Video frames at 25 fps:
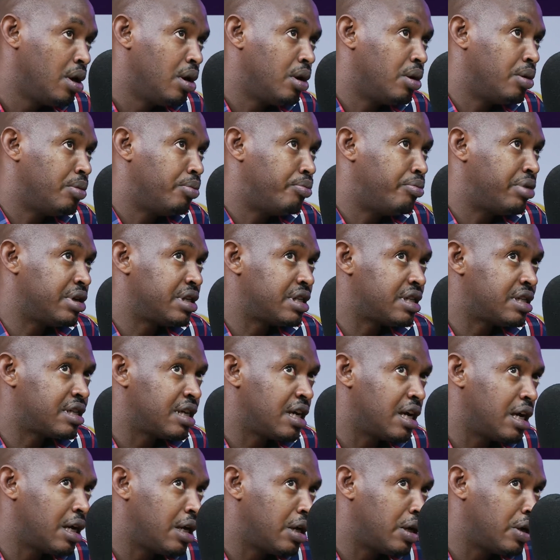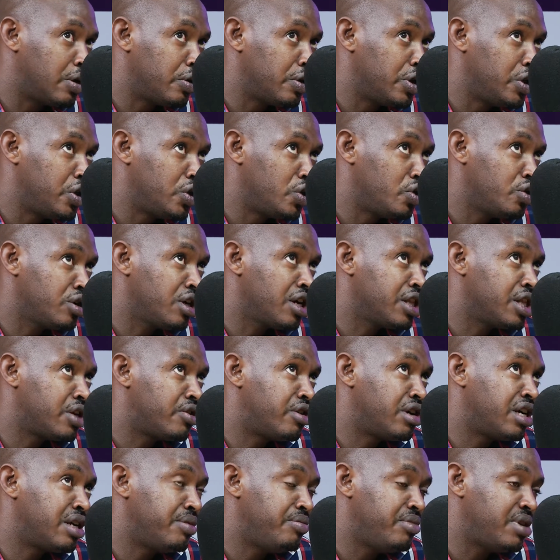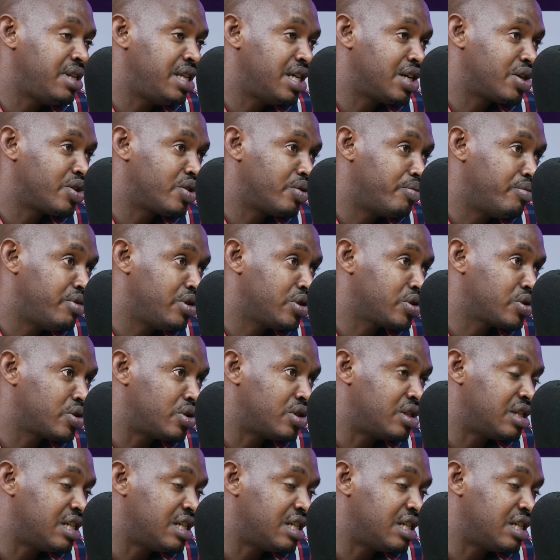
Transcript: But when you look at the Rwanda Media Commission,